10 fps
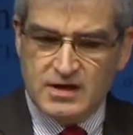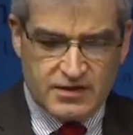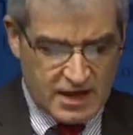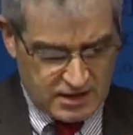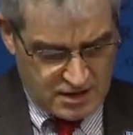
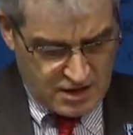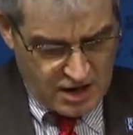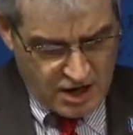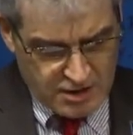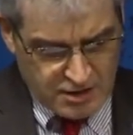That
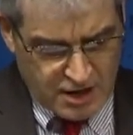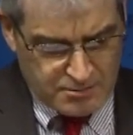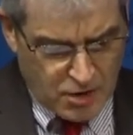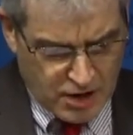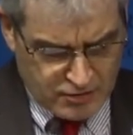our
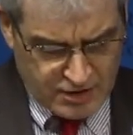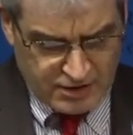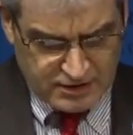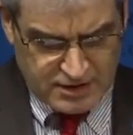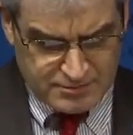moderator,
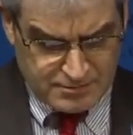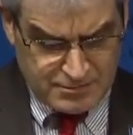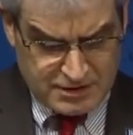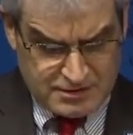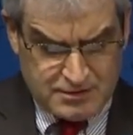Eileen
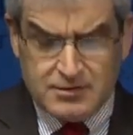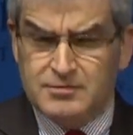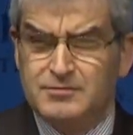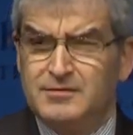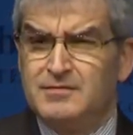
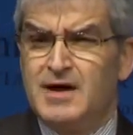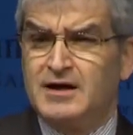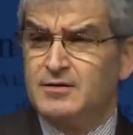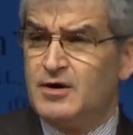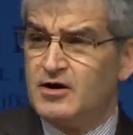
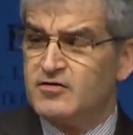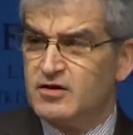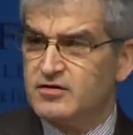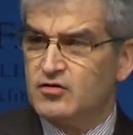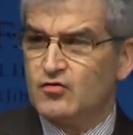McNamara, is a